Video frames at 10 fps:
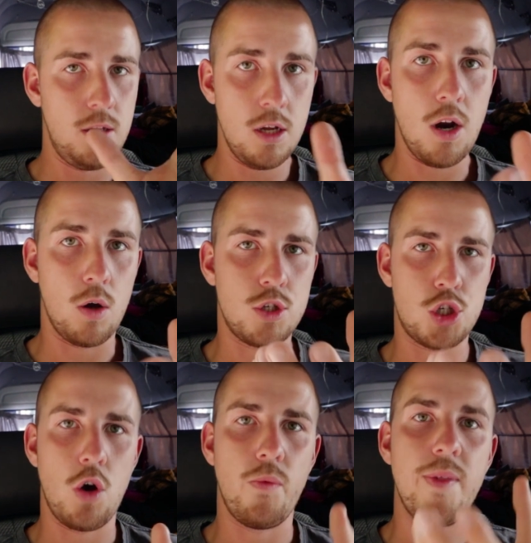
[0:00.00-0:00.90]
you know, to
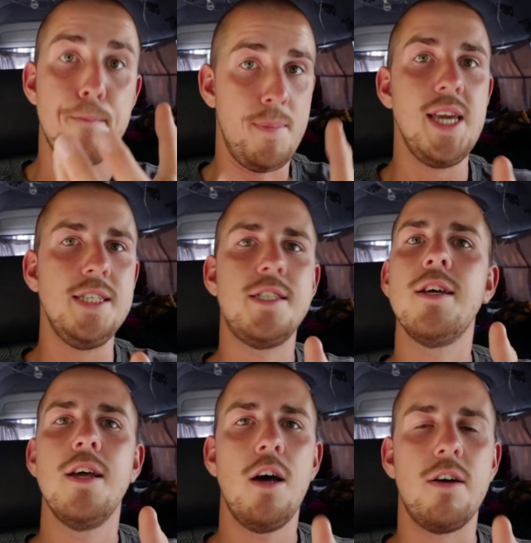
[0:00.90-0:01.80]
show the meat
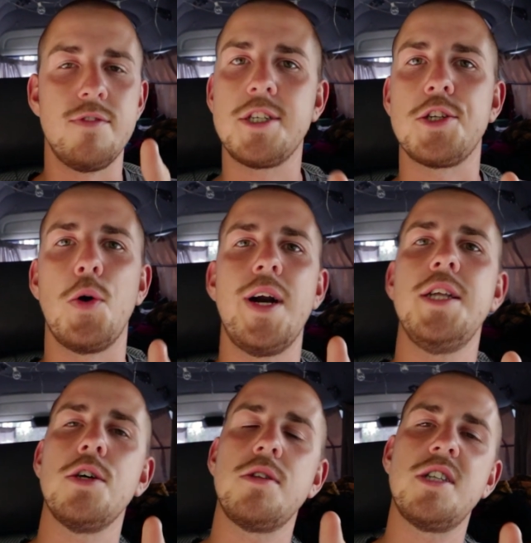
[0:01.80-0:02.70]
of the story,
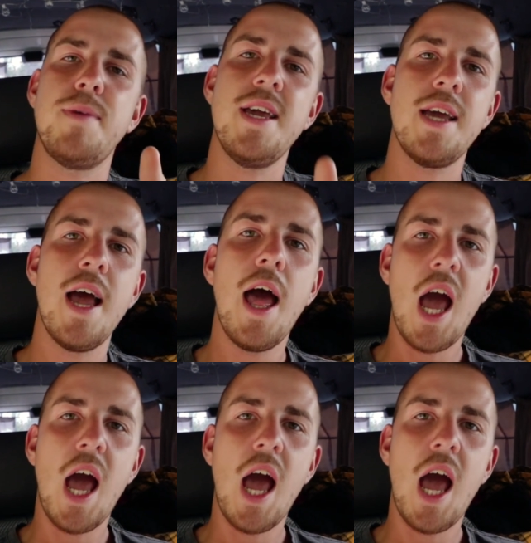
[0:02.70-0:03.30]
so to speak,